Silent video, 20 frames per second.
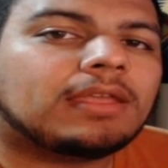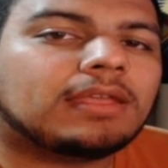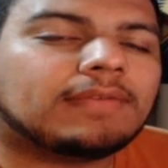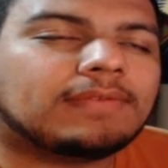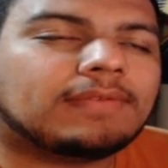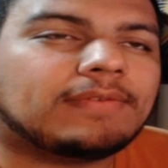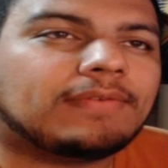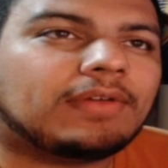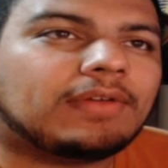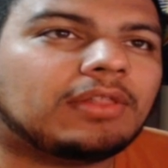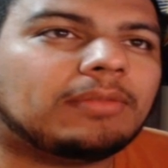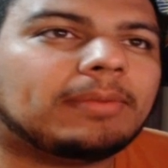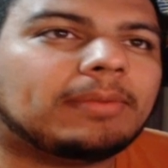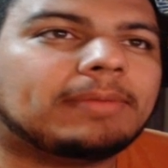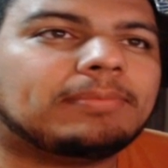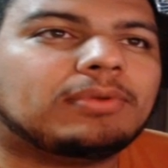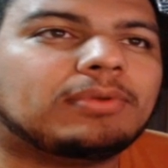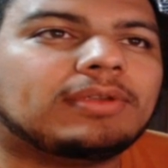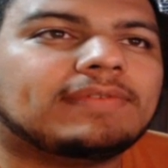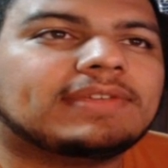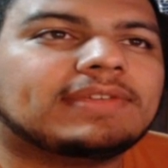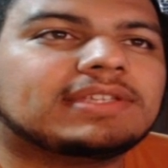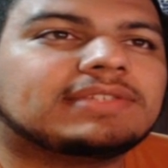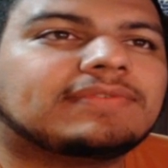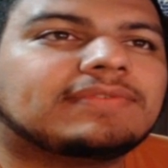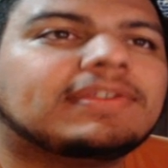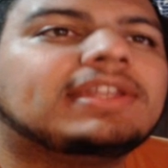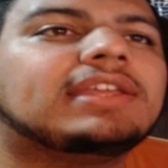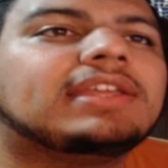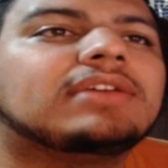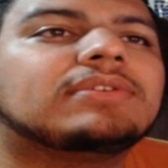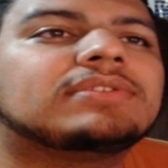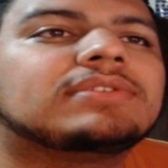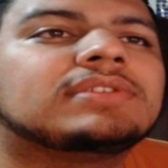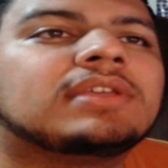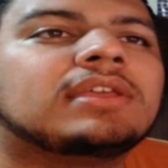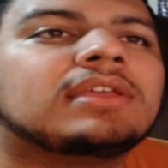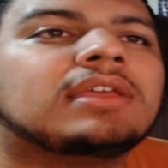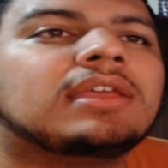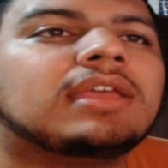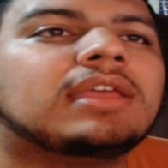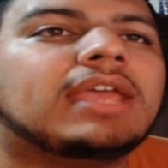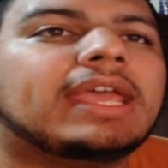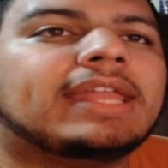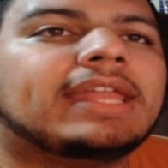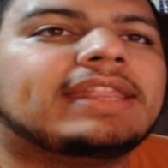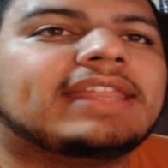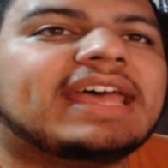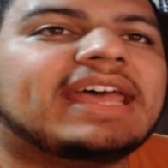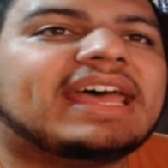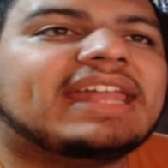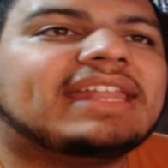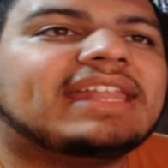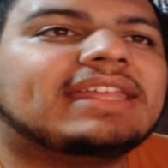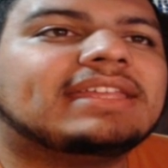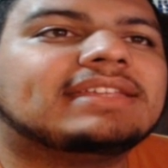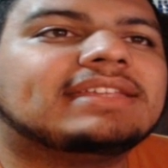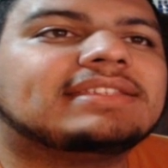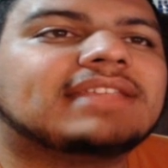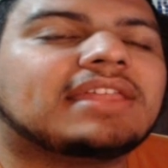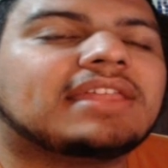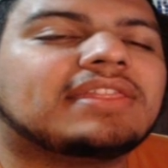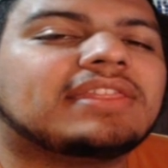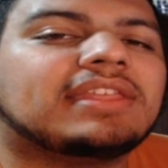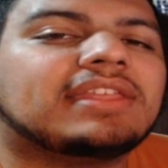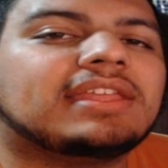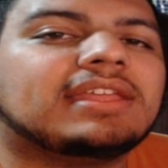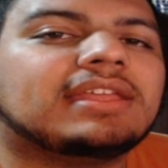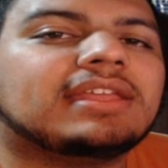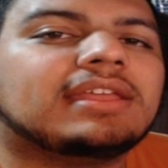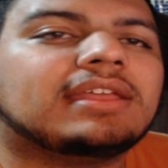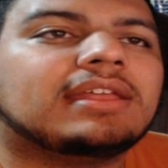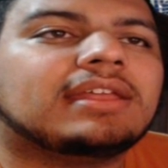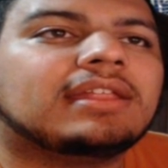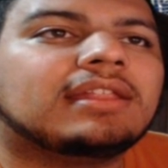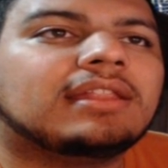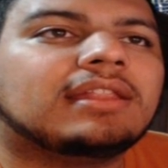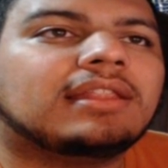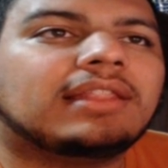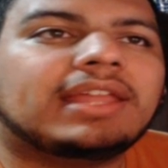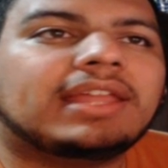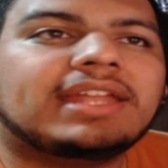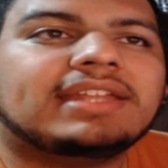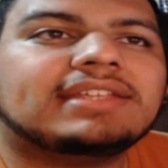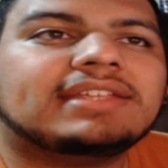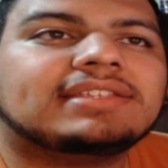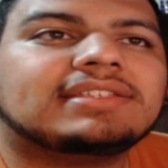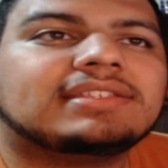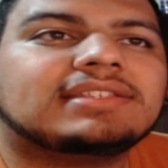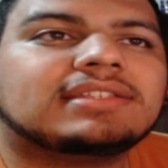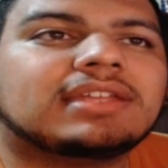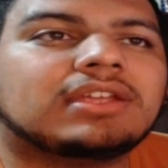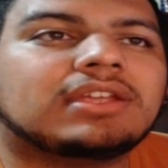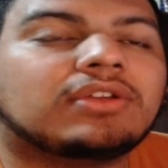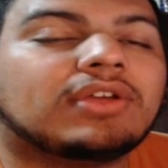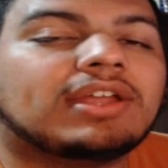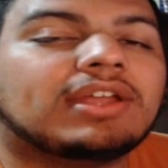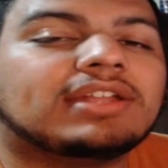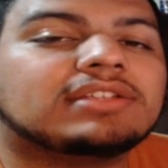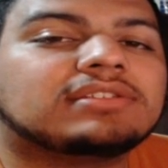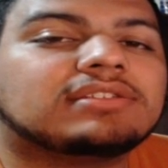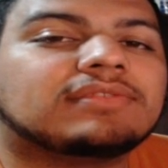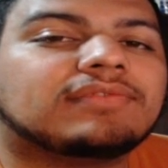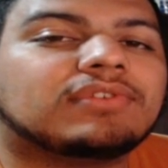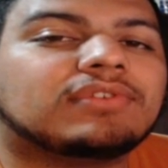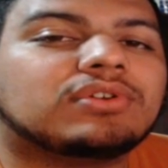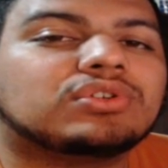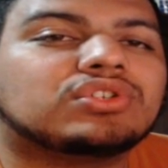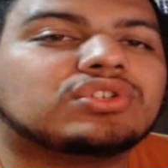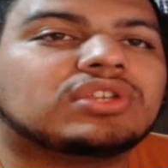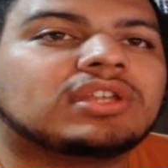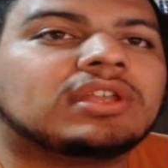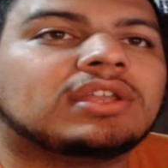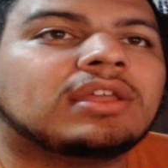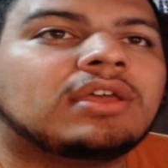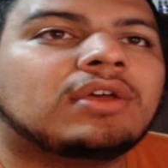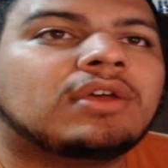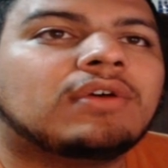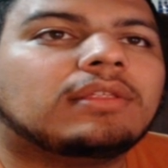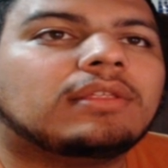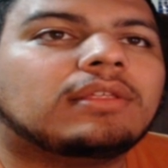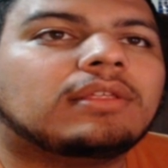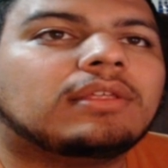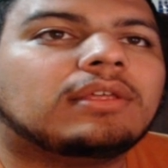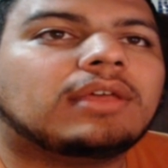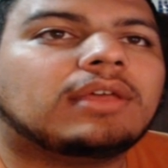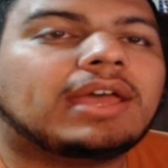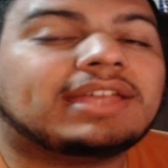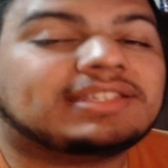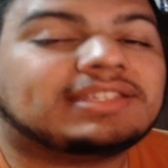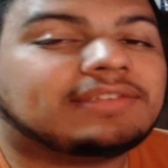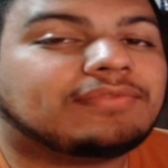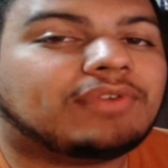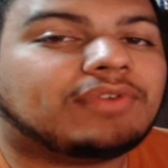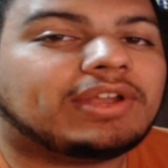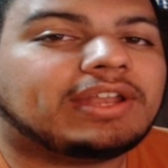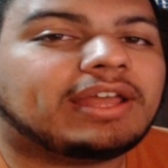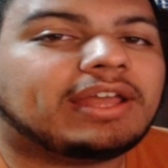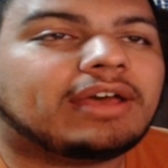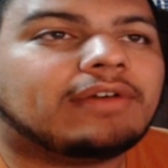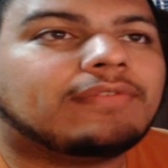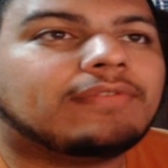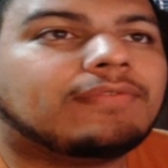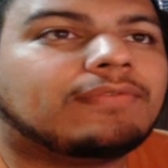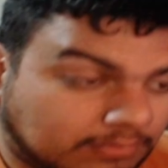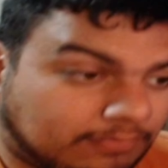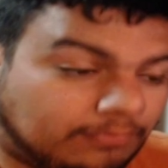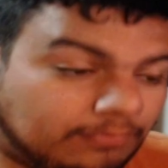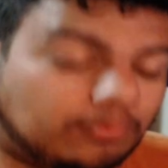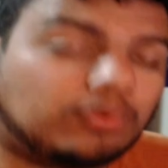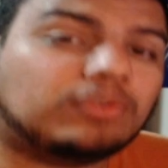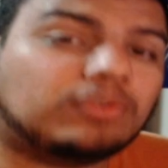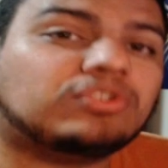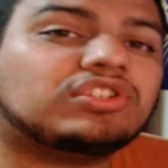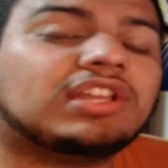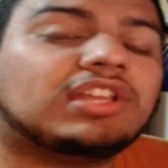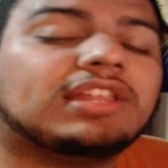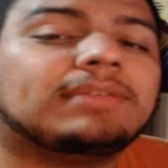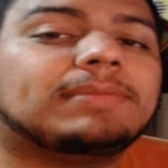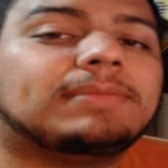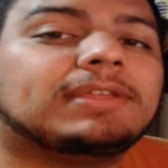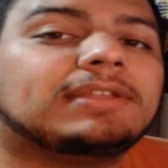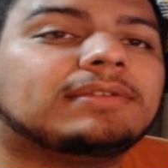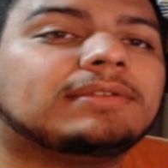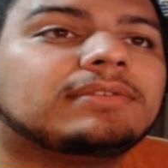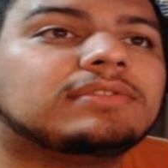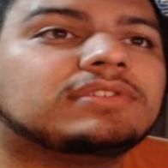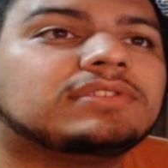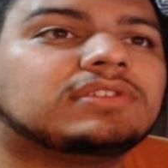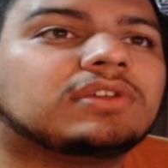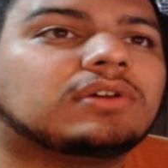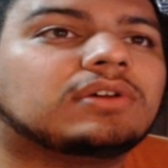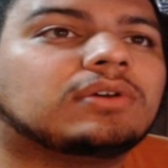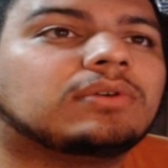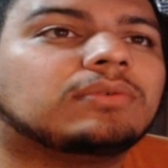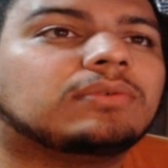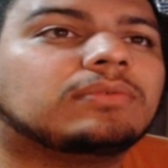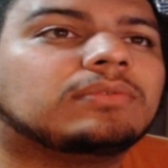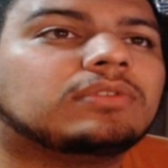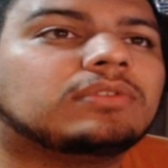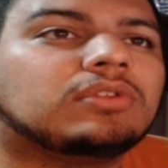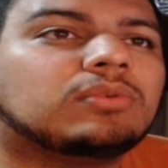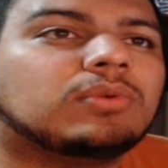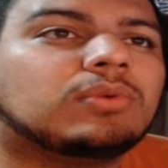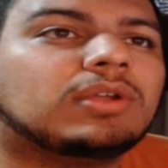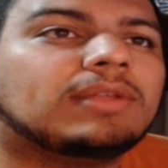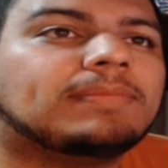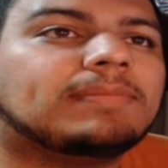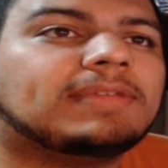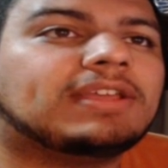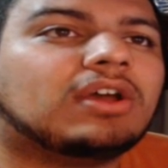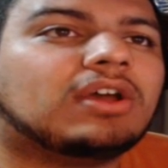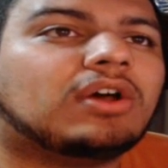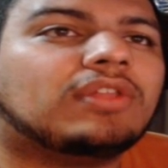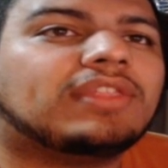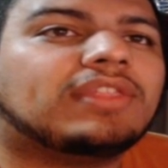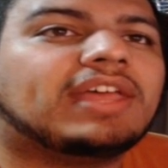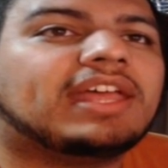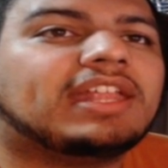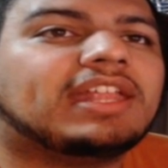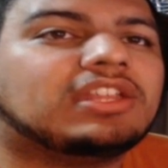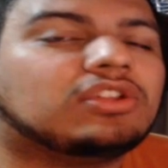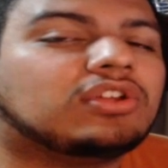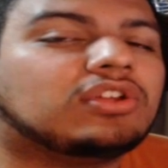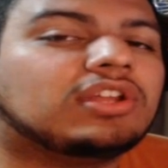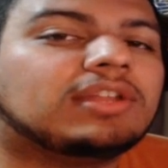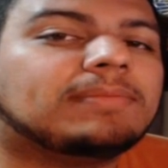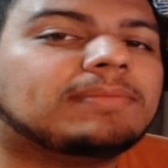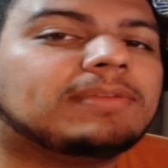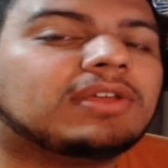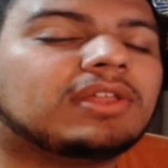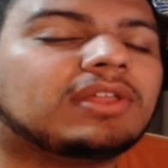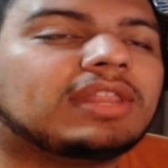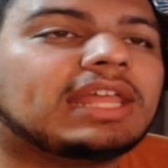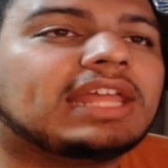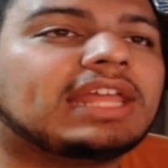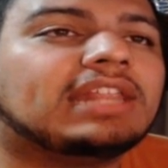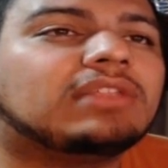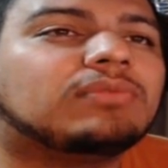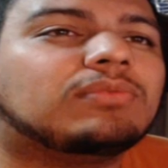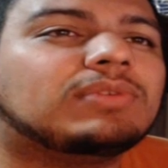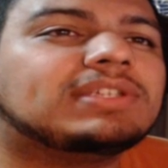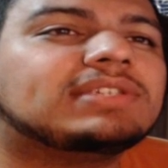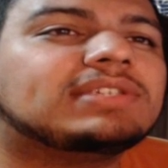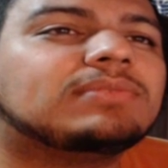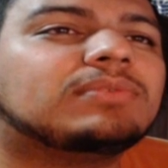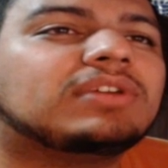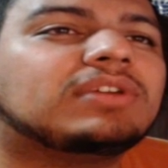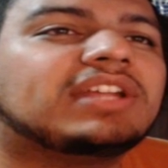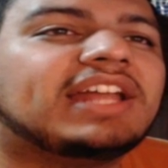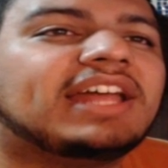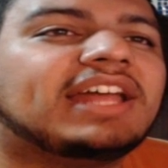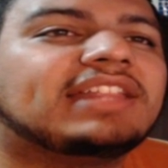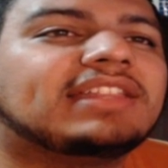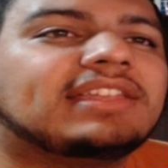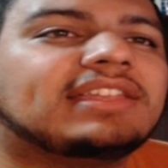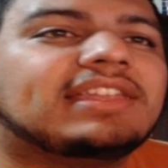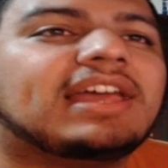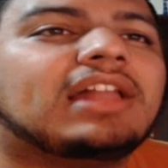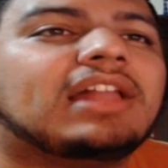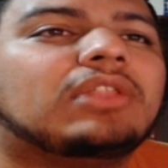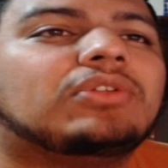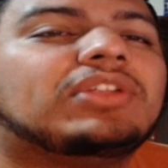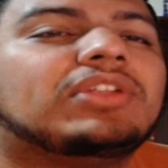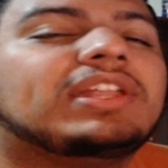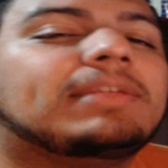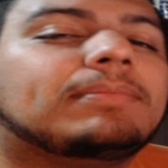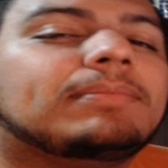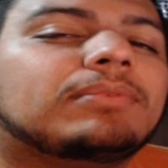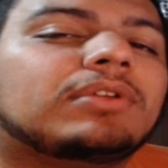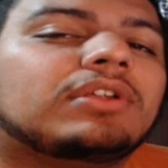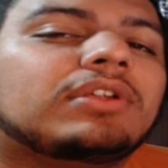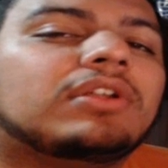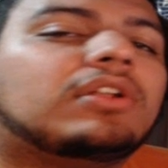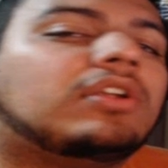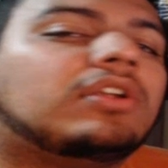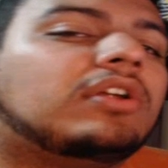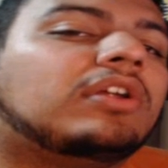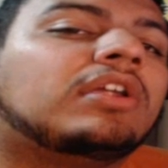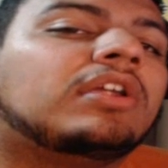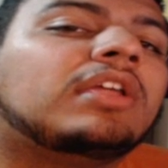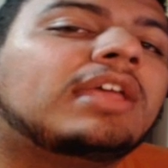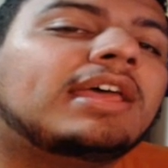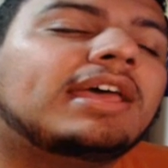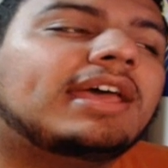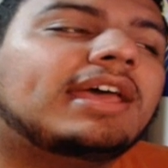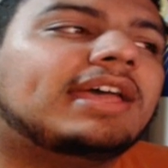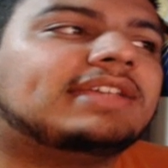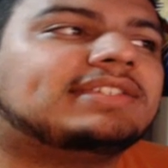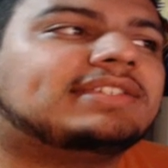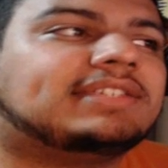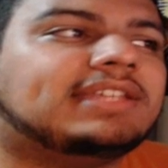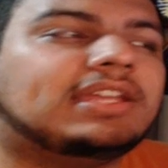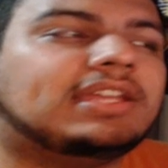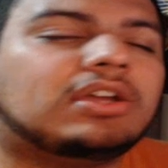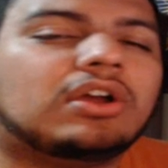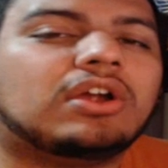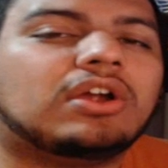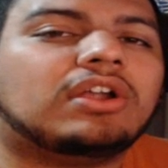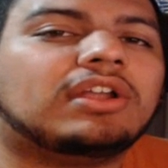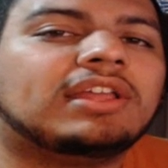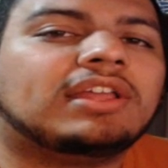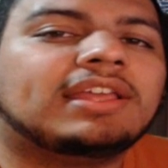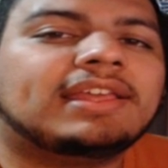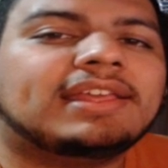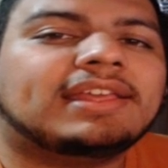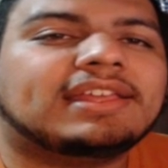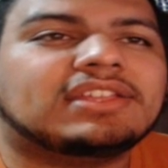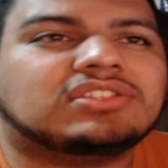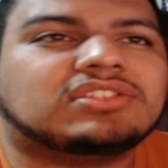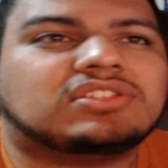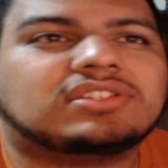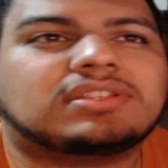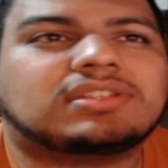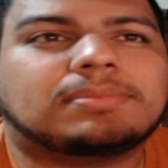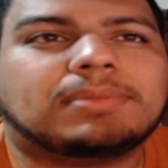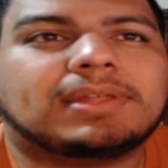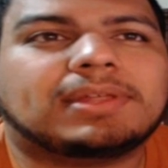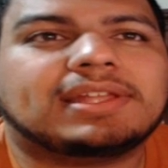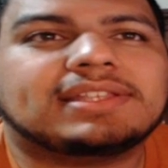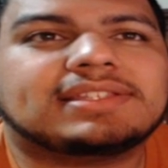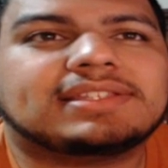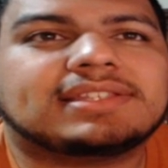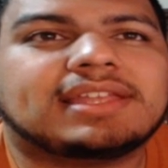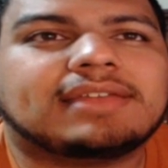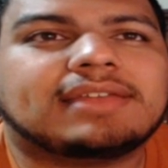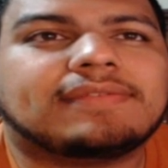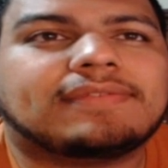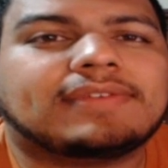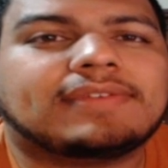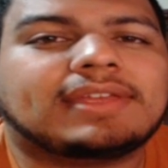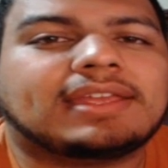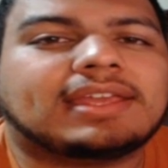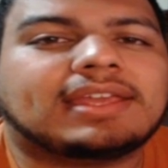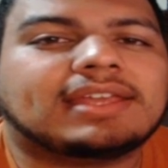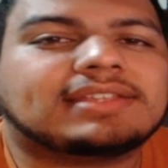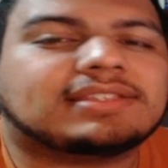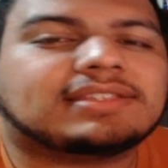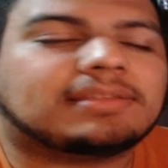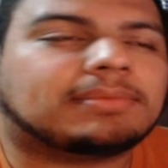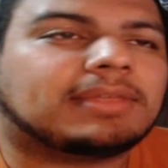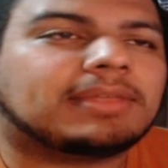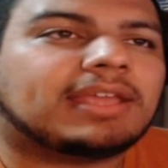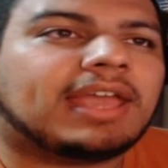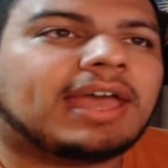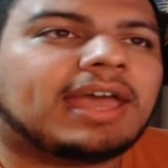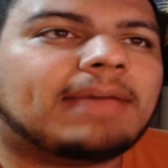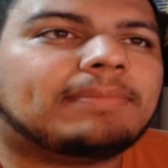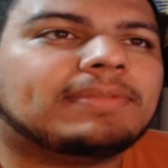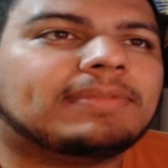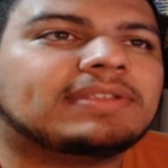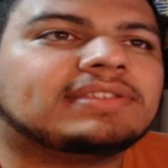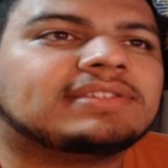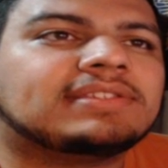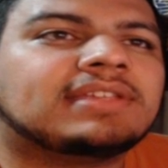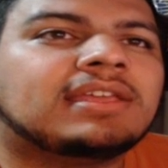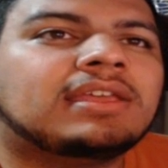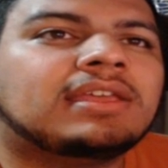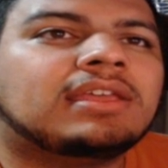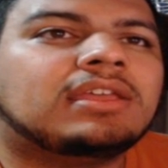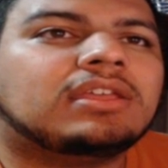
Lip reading: if you follow my previous videos, and that is the latest and greatest version as of right now for Jelly Bean. So you want to be on that, and you're going to be on that. And the reason we're going to have to download it and put it on our SD card is just to play it safe in case something happens.